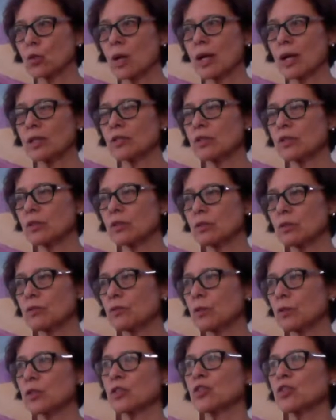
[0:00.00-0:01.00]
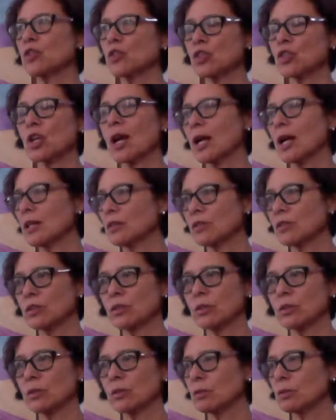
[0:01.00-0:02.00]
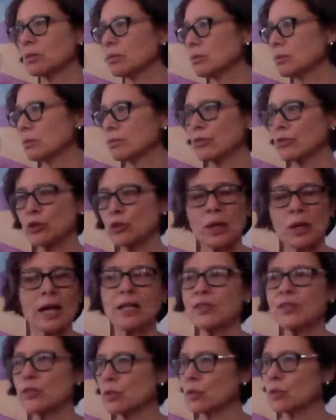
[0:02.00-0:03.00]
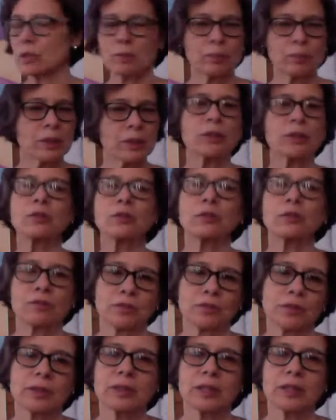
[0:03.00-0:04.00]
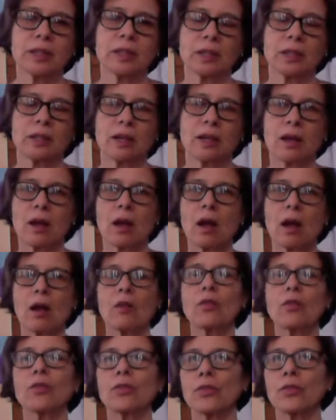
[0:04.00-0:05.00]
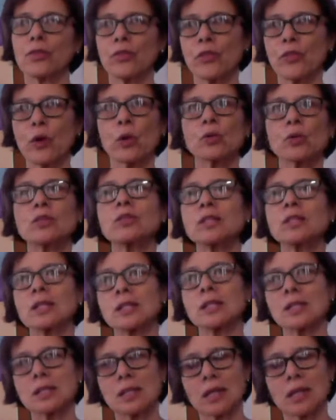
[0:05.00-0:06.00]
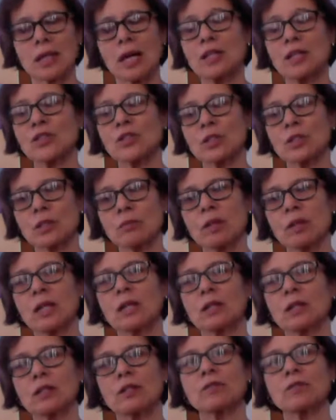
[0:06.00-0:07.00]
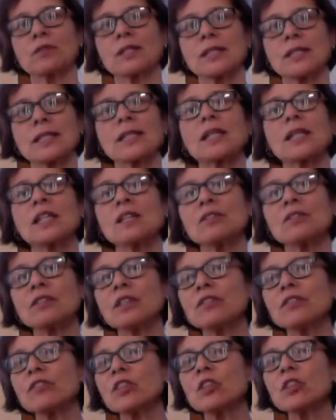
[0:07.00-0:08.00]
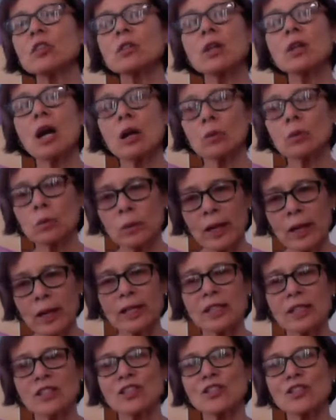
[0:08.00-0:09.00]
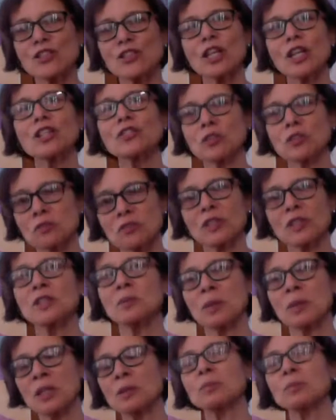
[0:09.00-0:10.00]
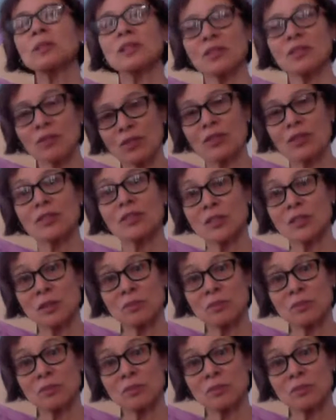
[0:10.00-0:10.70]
trying to force your child to dress or appear differently. Those things can actually make a difference, even if you're not ready to change your fundamental belief system.